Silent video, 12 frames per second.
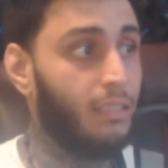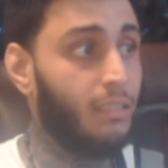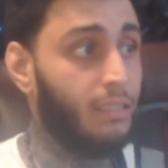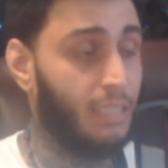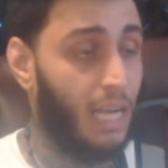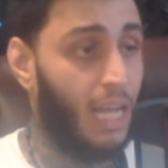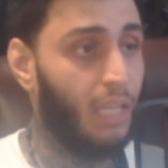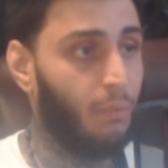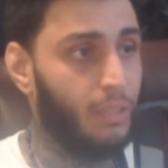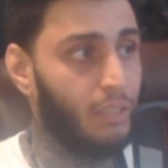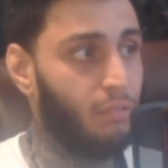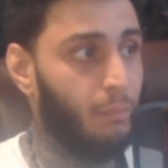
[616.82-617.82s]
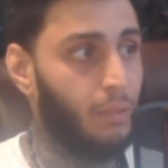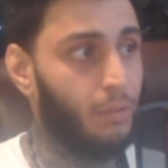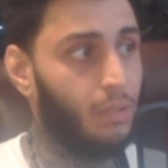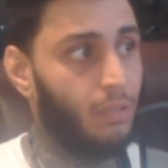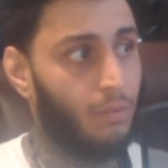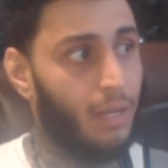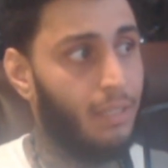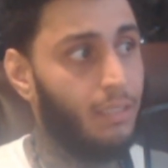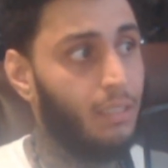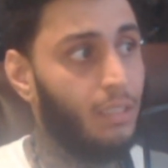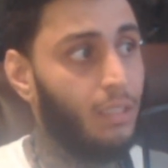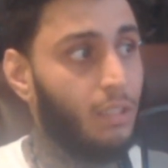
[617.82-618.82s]
tolerance for milk, right,
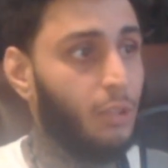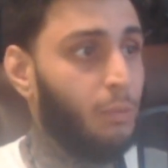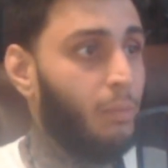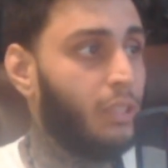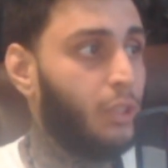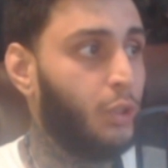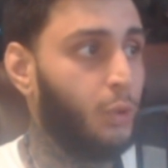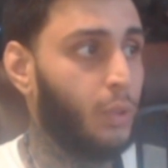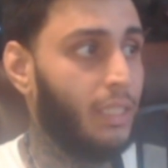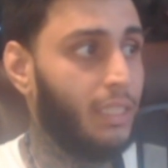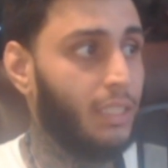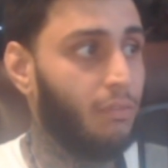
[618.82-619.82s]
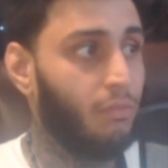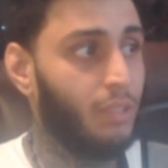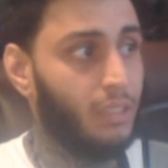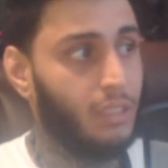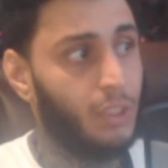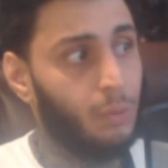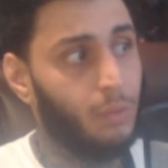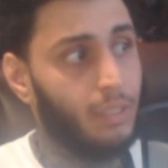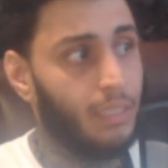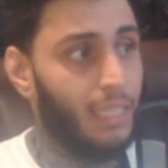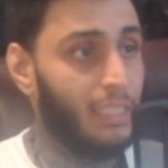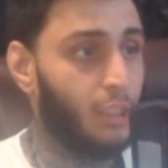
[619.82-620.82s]
you must drink it
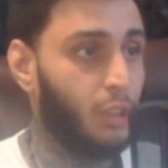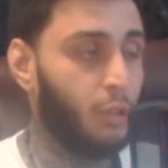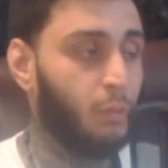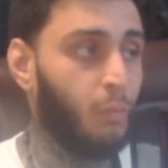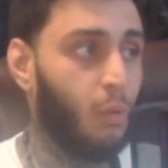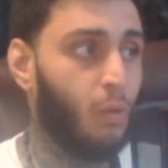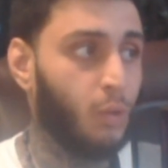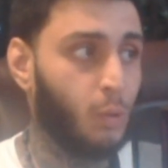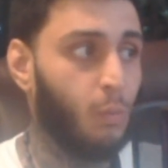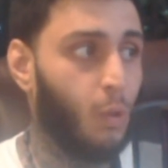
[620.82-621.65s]
residually in small